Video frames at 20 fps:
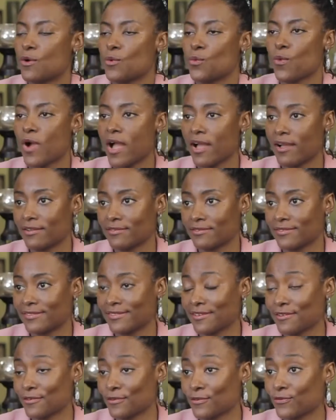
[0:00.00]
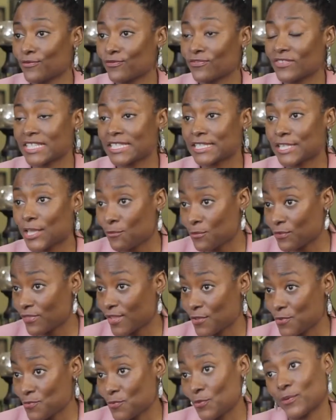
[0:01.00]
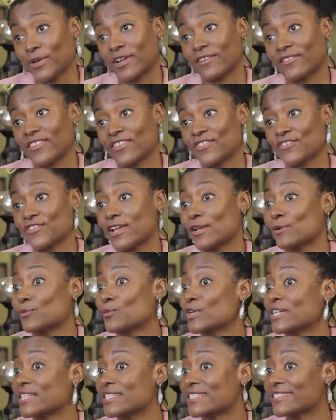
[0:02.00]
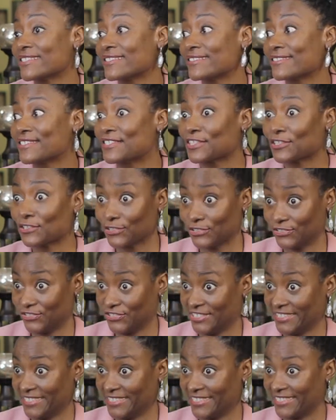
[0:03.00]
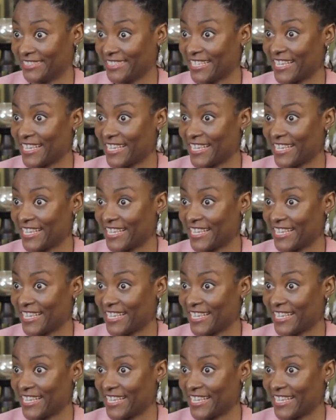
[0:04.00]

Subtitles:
Wow, so the salmon that you prepared the other night was delicious,